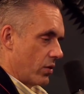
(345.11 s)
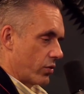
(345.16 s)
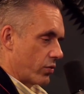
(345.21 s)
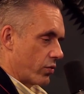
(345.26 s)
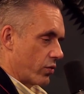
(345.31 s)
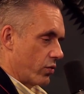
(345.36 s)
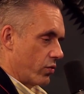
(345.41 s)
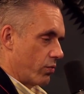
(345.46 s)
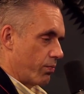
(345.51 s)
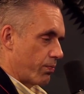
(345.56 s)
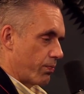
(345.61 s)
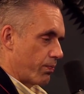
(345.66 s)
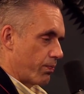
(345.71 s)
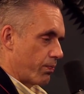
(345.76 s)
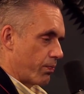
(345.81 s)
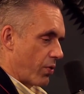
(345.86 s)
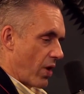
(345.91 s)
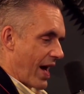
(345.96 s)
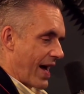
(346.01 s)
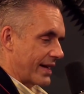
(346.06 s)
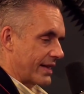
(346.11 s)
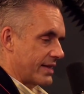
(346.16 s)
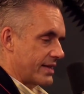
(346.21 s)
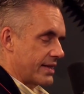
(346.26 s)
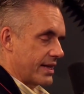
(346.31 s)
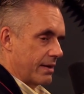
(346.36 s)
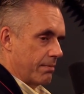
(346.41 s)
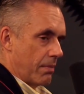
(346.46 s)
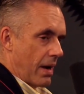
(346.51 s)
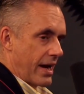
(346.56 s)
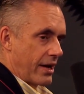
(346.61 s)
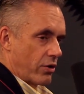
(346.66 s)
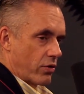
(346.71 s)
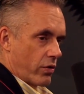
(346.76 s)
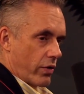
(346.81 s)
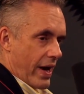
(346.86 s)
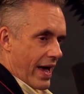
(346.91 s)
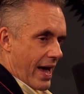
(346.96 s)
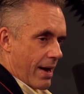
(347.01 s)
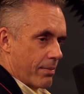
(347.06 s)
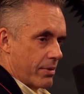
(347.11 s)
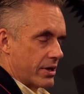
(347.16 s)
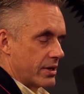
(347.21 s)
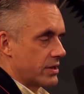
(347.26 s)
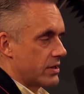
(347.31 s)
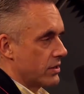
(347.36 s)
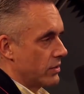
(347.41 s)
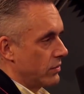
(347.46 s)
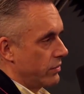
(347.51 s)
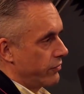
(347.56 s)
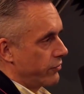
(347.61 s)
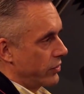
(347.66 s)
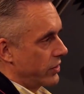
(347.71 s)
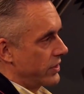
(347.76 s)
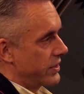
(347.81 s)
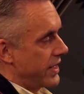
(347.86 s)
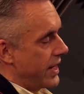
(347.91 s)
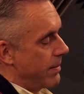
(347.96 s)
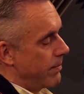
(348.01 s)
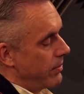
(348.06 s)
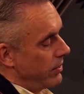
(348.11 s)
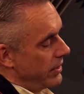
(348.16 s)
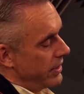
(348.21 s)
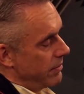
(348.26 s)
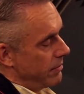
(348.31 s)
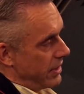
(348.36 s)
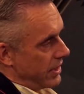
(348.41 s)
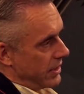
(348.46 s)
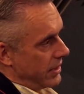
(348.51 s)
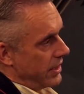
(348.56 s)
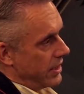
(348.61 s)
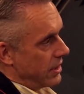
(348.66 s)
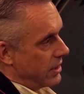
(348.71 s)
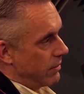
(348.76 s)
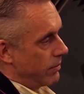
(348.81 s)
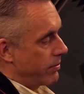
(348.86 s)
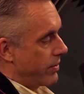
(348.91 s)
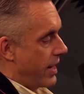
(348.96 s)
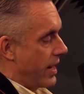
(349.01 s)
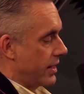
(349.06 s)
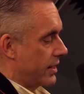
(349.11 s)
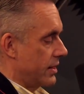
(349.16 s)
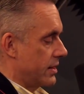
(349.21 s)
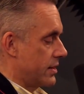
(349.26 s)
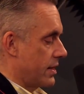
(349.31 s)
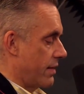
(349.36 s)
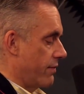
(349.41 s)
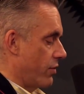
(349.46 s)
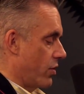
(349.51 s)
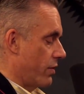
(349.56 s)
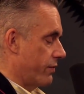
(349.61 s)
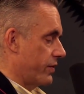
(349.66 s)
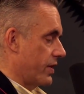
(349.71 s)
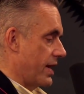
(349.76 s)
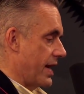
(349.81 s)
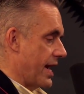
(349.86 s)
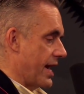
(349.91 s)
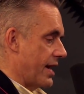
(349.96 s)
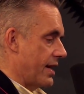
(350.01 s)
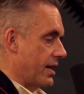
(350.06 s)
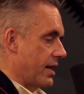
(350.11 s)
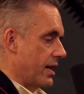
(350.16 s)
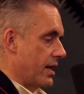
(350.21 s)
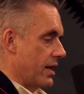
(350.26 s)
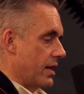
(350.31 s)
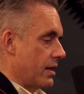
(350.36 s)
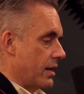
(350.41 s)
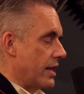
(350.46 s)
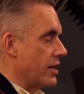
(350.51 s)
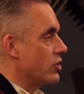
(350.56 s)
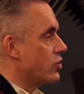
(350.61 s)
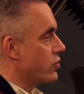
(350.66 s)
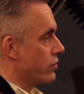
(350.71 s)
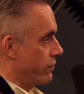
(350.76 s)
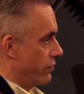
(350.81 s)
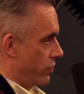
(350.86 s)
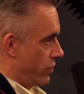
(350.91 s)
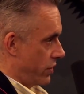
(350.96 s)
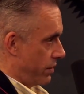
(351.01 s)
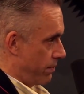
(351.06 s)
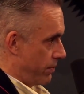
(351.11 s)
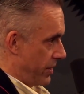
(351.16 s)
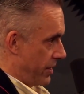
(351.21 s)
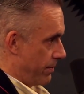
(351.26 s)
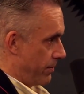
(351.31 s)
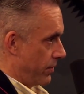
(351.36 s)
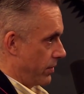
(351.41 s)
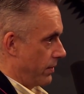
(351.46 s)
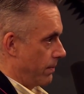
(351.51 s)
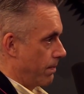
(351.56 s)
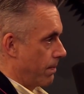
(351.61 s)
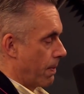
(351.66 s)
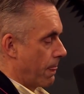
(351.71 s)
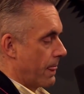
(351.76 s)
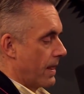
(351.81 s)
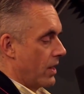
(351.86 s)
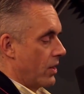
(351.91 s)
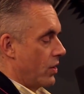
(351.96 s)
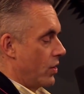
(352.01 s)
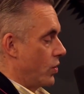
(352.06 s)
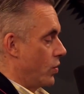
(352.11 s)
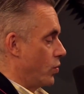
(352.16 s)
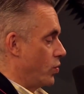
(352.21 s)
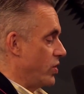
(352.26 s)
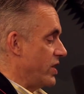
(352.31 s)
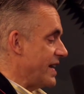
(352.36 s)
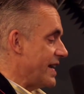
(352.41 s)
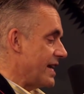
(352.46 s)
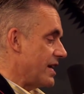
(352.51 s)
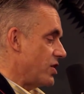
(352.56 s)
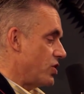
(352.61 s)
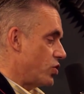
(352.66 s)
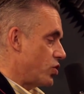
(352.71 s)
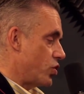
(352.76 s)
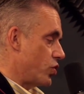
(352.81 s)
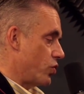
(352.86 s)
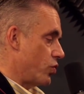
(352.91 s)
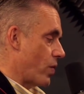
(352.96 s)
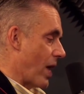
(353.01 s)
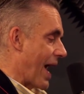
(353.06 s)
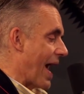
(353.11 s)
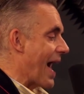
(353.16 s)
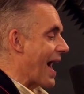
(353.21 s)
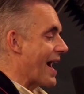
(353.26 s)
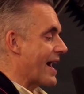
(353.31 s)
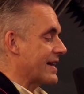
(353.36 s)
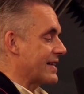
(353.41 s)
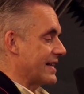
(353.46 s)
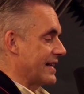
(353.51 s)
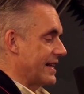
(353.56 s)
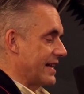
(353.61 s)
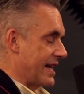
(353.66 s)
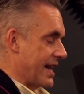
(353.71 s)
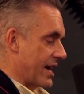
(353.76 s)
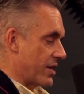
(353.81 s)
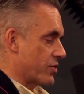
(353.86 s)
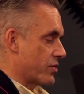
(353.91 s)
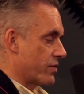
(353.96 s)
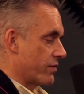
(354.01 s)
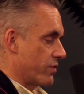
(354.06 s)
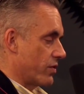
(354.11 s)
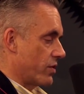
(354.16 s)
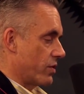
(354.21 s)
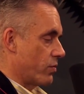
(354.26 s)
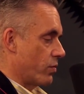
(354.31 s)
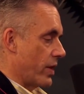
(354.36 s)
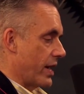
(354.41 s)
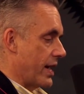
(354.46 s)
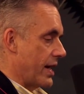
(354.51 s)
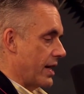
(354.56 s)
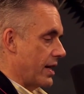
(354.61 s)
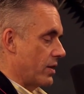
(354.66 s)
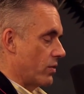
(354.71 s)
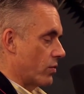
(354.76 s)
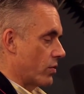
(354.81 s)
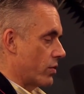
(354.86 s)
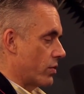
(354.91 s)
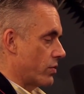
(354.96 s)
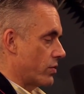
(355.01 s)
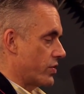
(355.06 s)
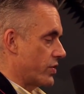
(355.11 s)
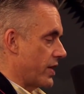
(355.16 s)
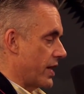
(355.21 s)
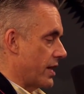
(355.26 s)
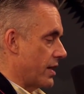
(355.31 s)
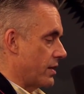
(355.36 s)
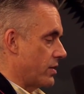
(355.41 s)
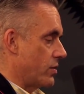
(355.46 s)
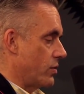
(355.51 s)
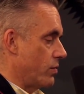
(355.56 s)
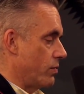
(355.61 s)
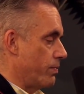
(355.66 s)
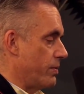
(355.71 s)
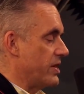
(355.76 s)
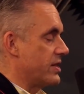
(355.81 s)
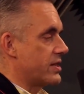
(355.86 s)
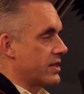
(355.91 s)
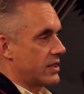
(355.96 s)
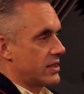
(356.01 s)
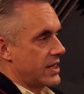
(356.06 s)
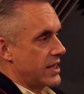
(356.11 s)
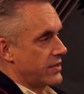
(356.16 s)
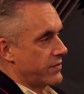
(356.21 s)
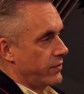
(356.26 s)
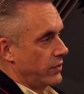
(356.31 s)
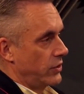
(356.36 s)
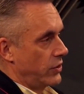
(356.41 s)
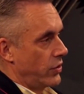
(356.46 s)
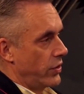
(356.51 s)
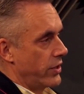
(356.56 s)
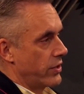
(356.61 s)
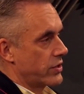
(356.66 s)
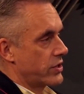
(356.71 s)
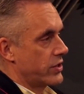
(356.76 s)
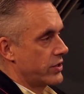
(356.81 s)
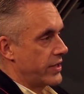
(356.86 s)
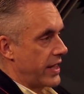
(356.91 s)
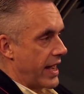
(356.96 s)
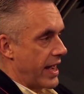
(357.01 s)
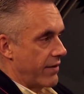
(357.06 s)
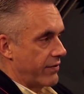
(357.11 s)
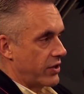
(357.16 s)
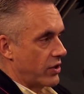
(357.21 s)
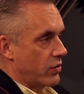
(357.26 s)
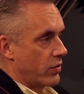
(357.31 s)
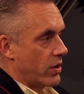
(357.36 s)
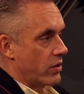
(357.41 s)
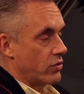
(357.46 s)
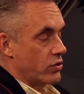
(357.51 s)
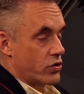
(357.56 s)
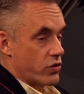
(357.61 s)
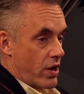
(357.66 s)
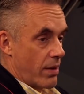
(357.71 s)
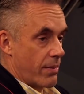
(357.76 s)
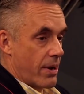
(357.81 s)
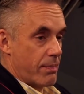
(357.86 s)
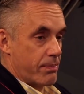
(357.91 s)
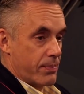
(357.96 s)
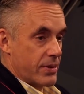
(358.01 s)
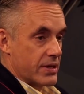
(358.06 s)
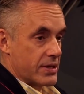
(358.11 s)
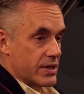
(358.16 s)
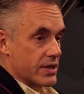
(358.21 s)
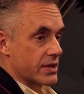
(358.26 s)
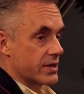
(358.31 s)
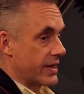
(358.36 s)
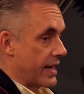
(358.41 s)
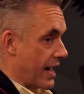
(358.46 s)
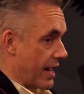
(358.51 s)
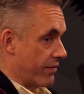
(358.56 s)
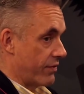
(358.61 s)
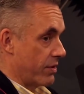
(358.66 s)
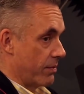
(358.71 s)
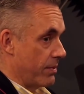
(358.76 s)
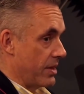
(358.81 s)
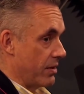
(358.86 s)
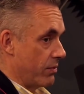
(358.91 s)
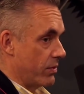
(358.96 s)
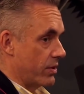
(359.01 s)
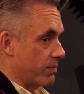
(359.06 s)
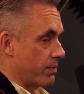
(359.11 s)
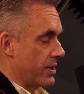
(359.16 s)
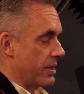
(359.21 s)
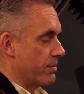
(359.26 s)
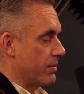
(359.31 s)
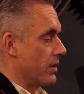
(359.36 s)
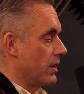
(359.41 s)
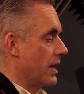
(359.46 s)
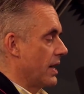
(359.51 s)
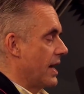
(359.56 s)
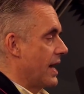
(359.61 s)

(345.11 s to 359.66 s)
through practicing micro habits. So, for example, in my clinical practice, I've often had introverted people who need to act in an extroverted way in order, say, to be successful lawyers, because they have to go out and drum up business. They have to meet with people.